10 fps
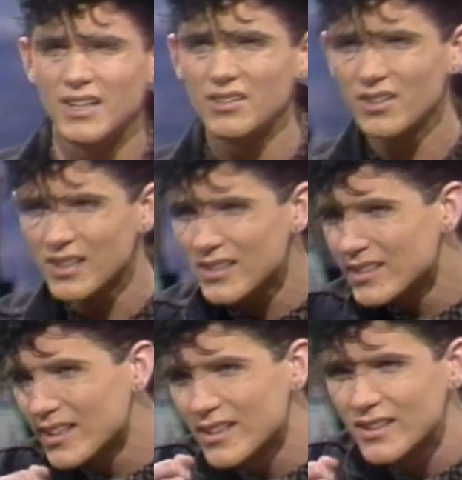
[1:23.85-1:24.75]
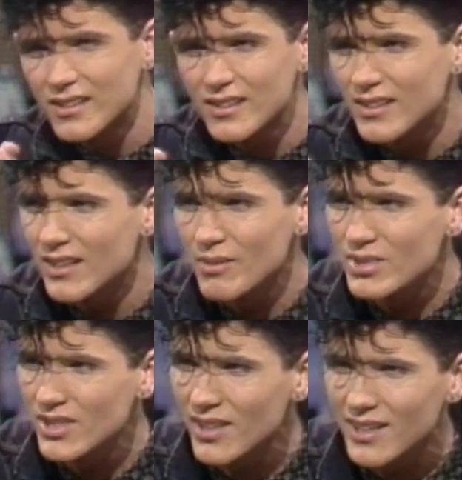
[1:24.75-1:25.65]
I look and it's like, I'm
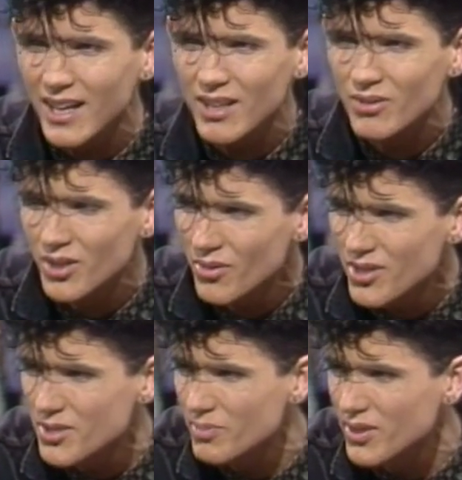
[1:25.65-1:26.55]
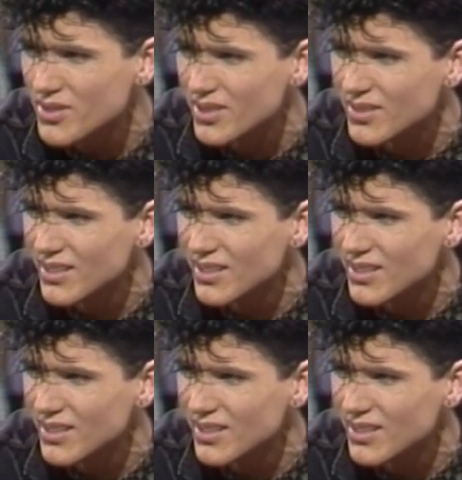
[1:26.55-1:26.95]
sorry, I don't know this person.